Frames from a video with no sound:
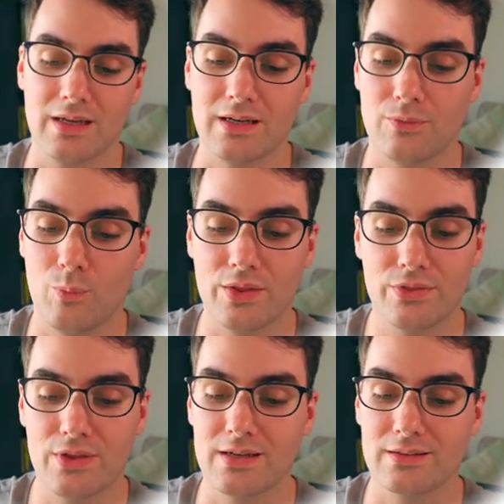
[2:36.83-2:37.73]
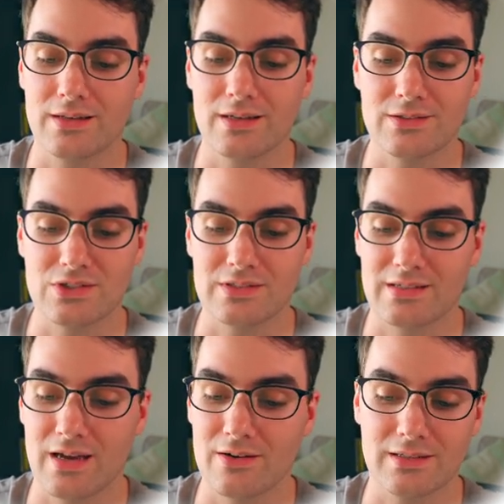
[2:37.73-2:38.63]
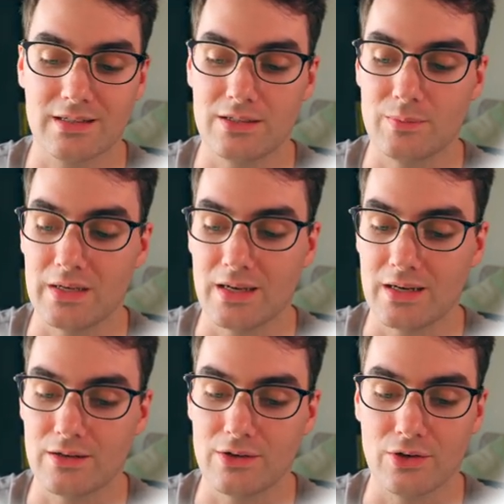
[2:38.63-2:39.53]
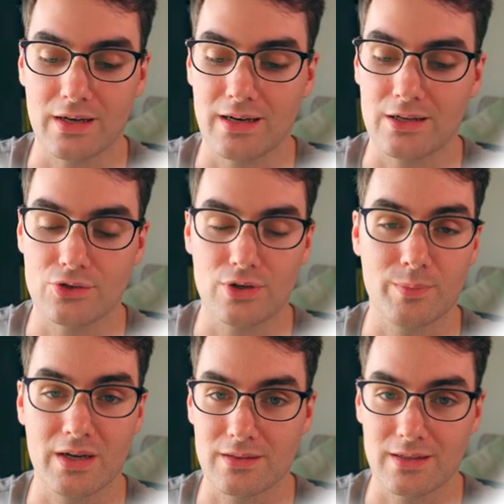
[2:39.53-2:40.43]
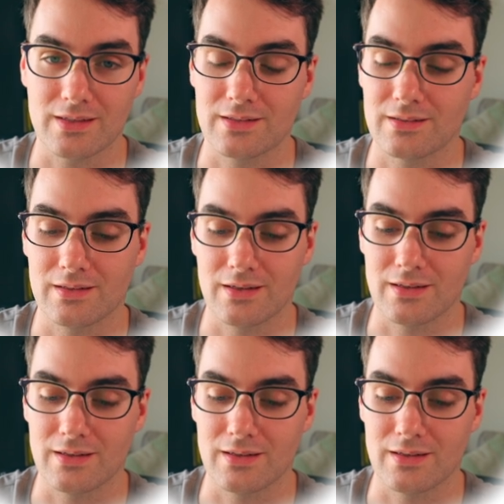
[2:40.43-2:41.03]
Like, one thing that is just guaranteed to be needed on any trip, I think,